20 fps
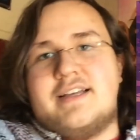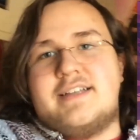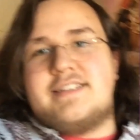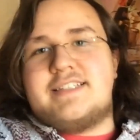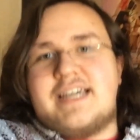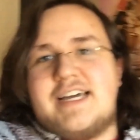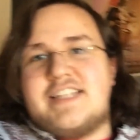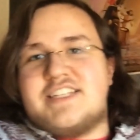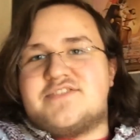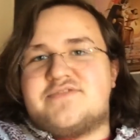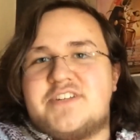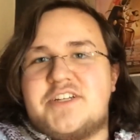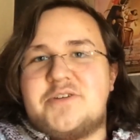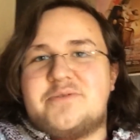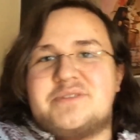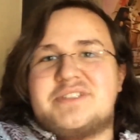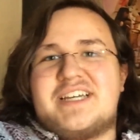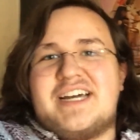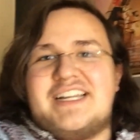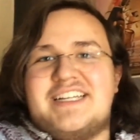So yeah, this
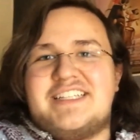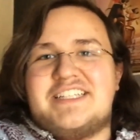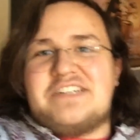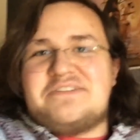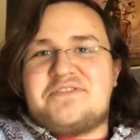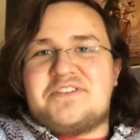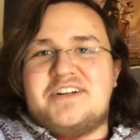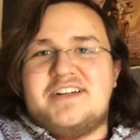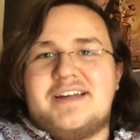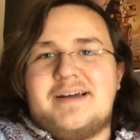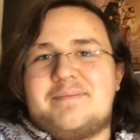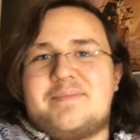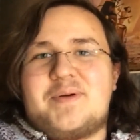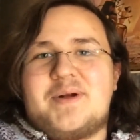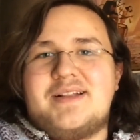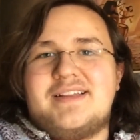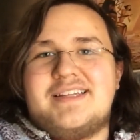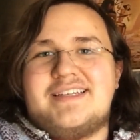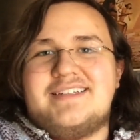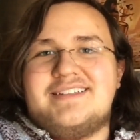video was kind of different. I'm
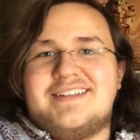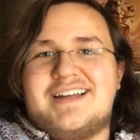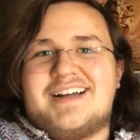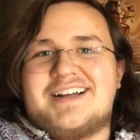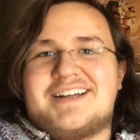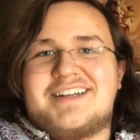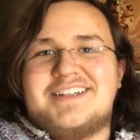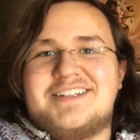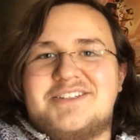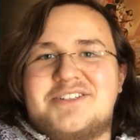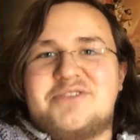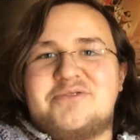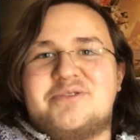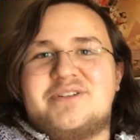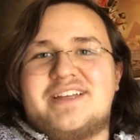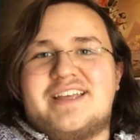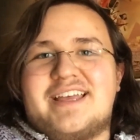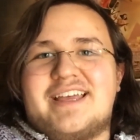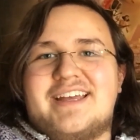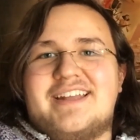probably not going to do
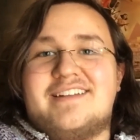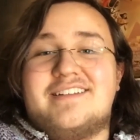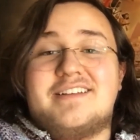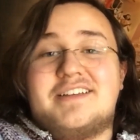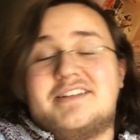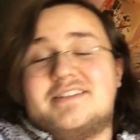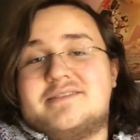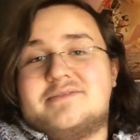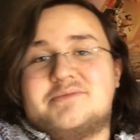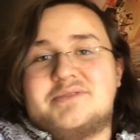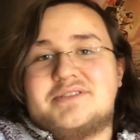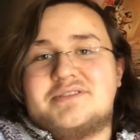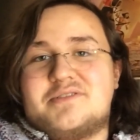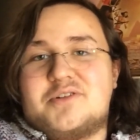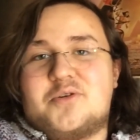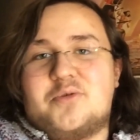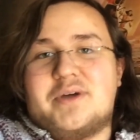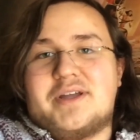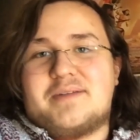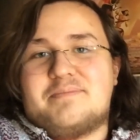it again. It was
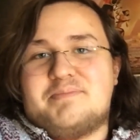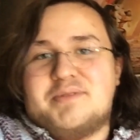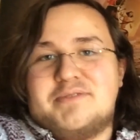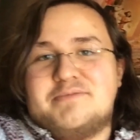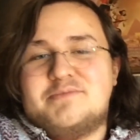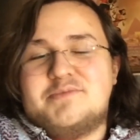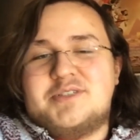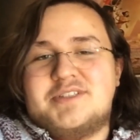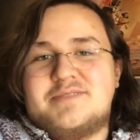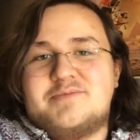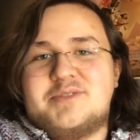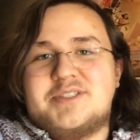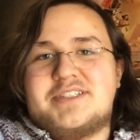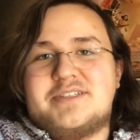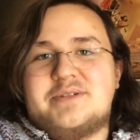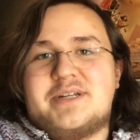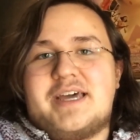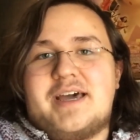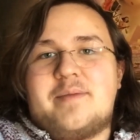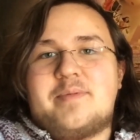quick, but we'll
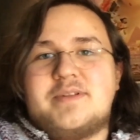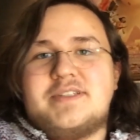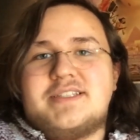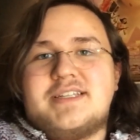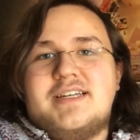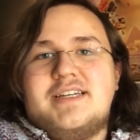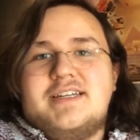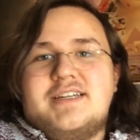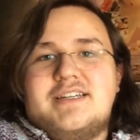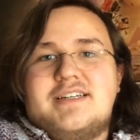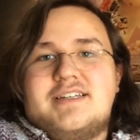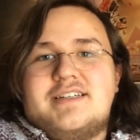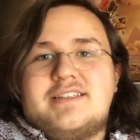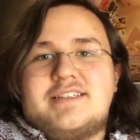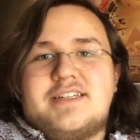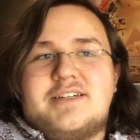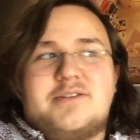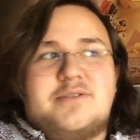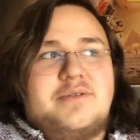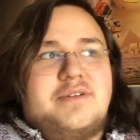see what happens.
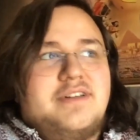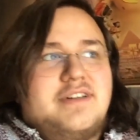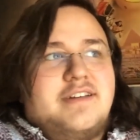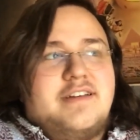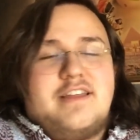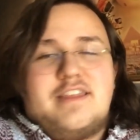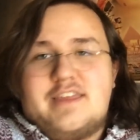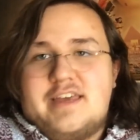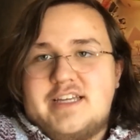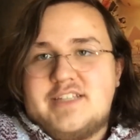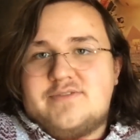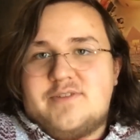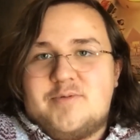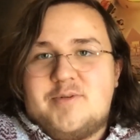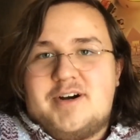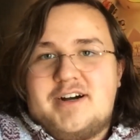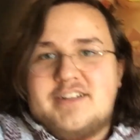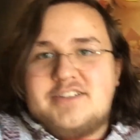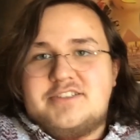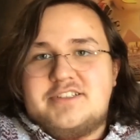So, thanks for
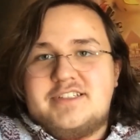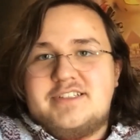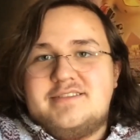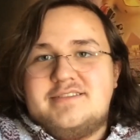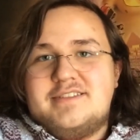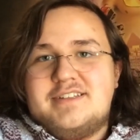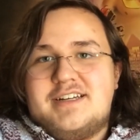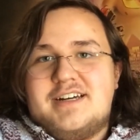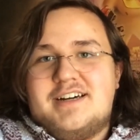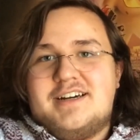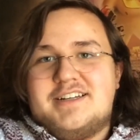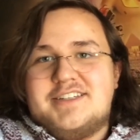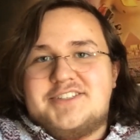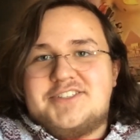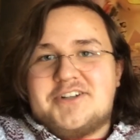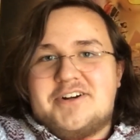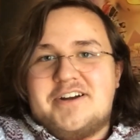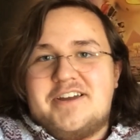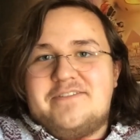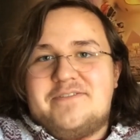watching.
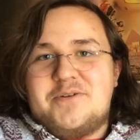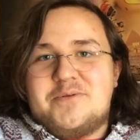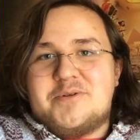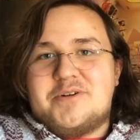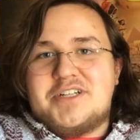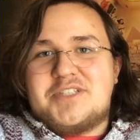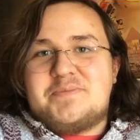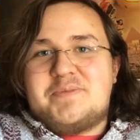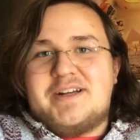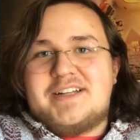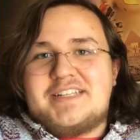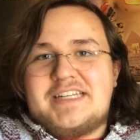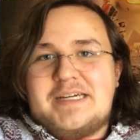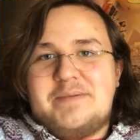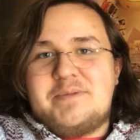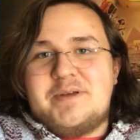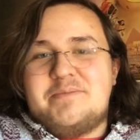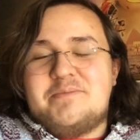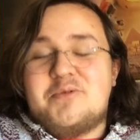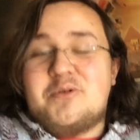Sorry if you were expecting
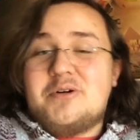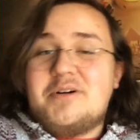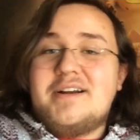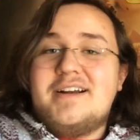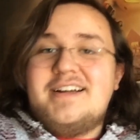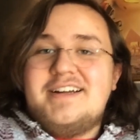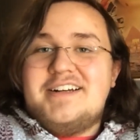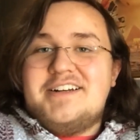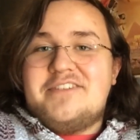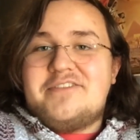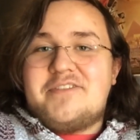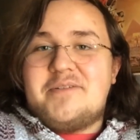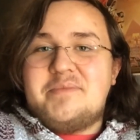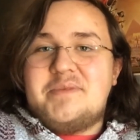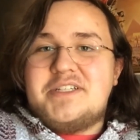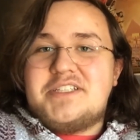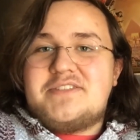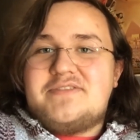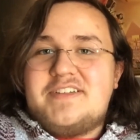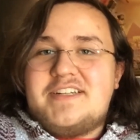a bit more from
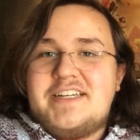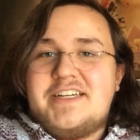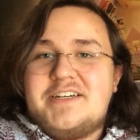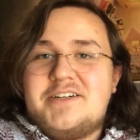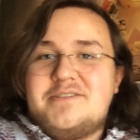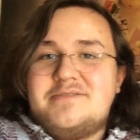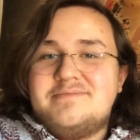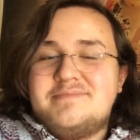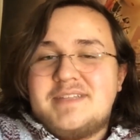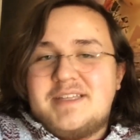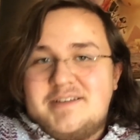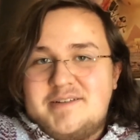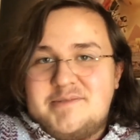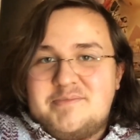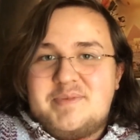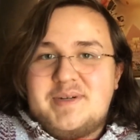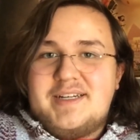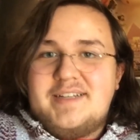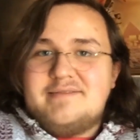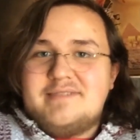this video,
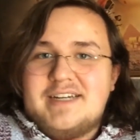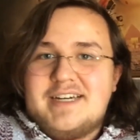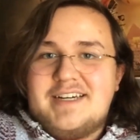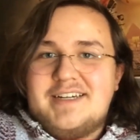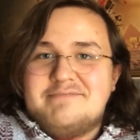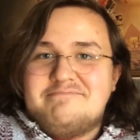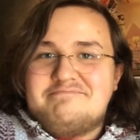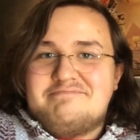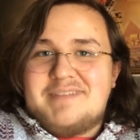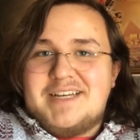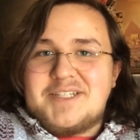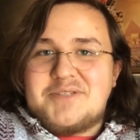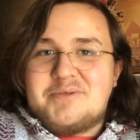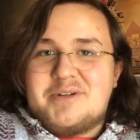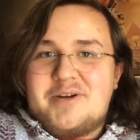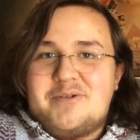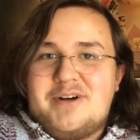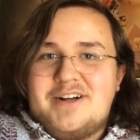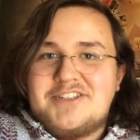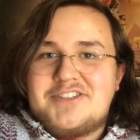but that's
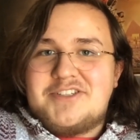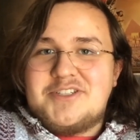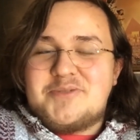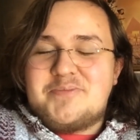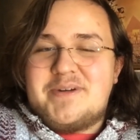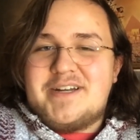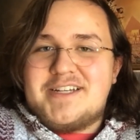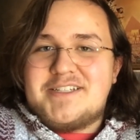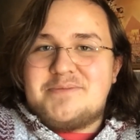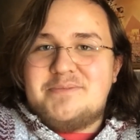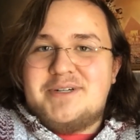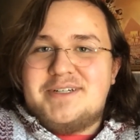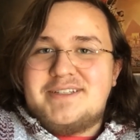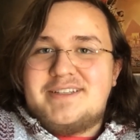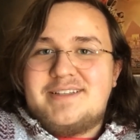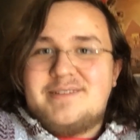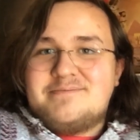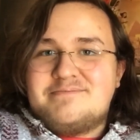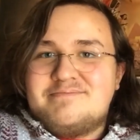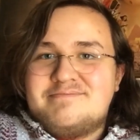what I watched this past
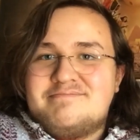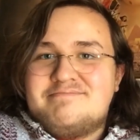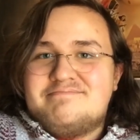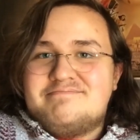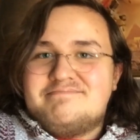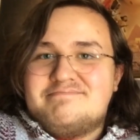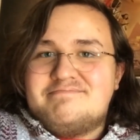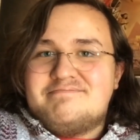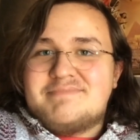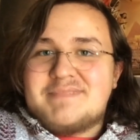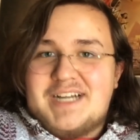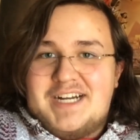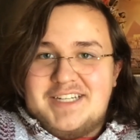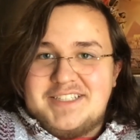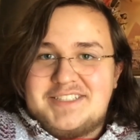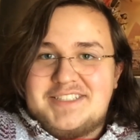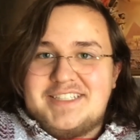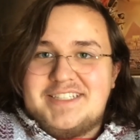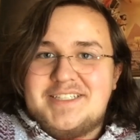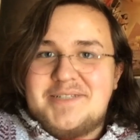month.
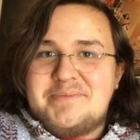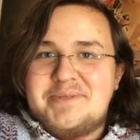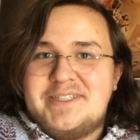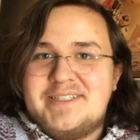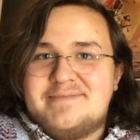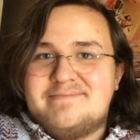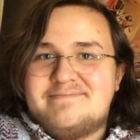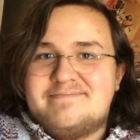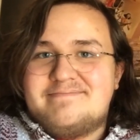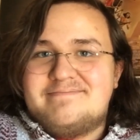I'll see you in a bit.